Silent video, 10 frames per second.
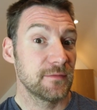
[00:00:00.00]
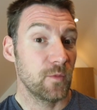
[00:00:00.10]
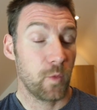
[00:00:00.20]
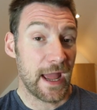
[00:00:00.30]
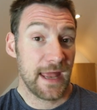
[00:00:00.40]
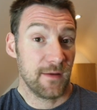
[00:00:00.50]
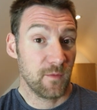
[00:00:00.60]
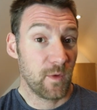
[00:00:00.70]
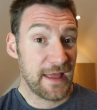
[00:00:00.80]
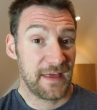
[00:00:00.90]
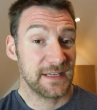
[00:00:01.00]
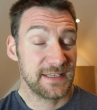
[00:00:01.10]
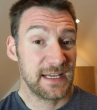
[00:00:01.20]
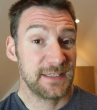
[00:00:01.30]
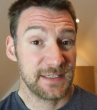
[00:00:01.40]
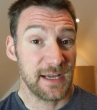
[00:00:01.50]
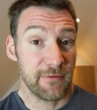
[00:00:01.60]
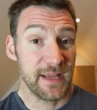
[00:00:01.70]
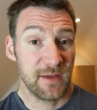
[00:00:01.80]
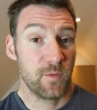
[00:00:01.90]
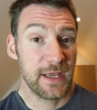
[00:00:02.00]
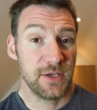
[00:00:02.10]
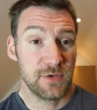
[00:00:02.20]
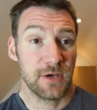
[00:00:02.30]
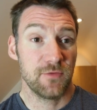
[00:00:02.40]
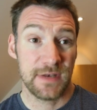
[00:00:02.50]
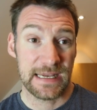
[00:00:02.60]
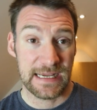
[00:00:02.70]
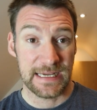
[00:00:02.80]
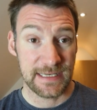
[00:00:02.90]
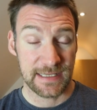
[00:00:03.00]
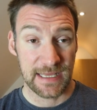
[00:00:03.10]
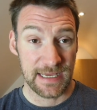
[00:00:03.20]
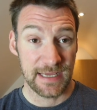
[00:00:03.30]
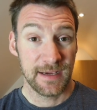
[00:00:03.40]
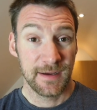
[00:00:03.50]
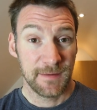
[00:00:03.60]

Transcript: where that's necessary and where you don't need the